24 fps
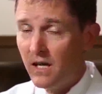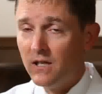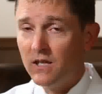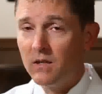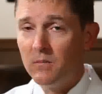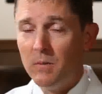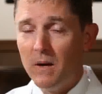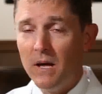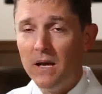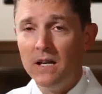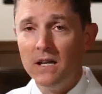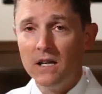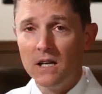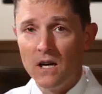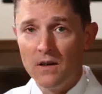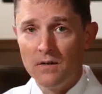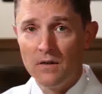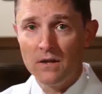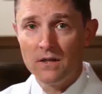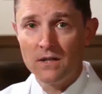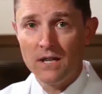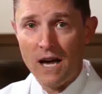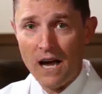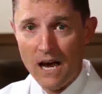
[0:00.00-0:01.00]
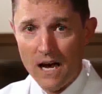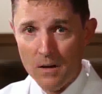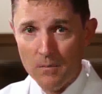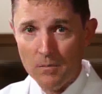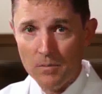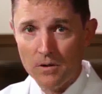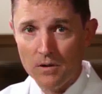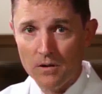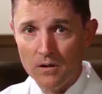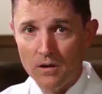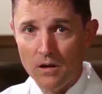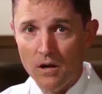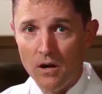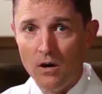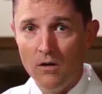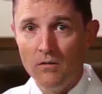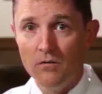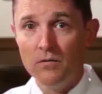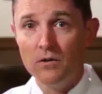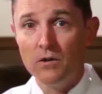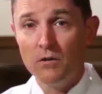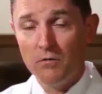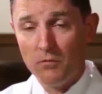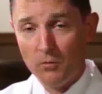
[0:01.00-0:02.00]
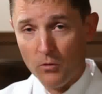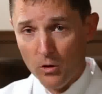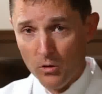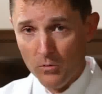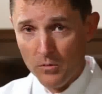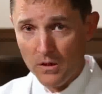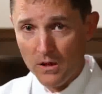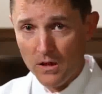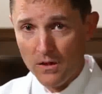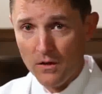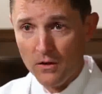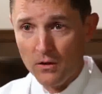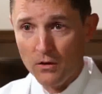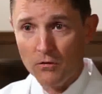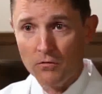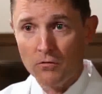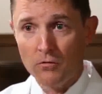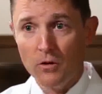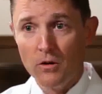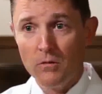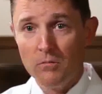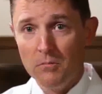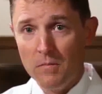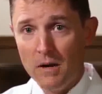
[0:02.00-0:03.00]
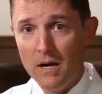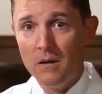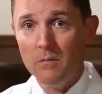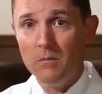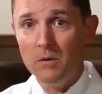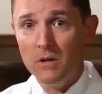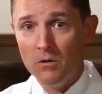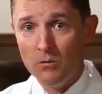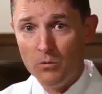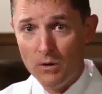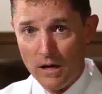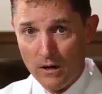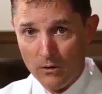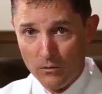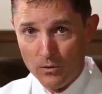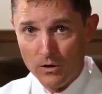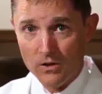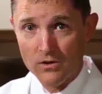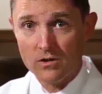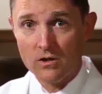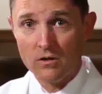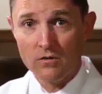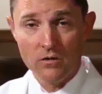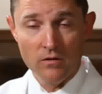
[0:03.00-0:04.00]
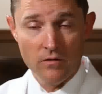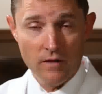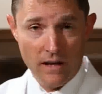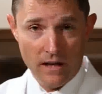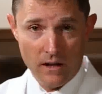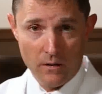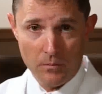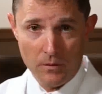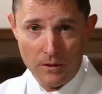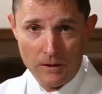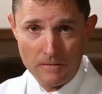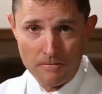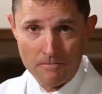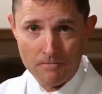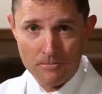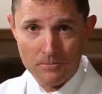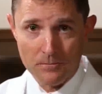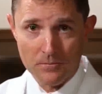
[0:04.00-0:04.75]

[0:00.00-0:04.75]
depending on the type of deformity that your foot may be at risk of developing.